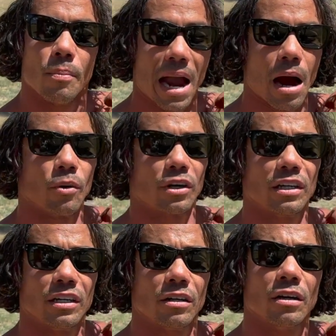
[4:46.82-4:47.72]
power
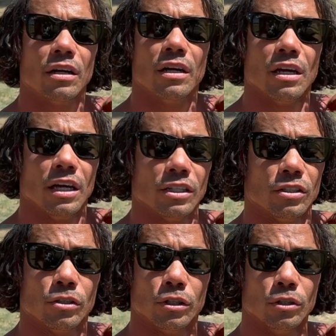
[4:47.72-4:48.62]
here, and you
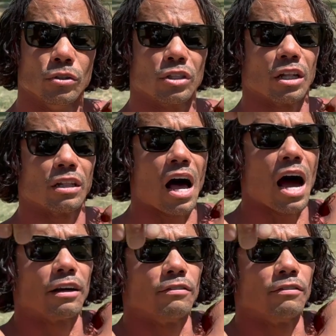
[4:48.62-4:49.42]
lose a lot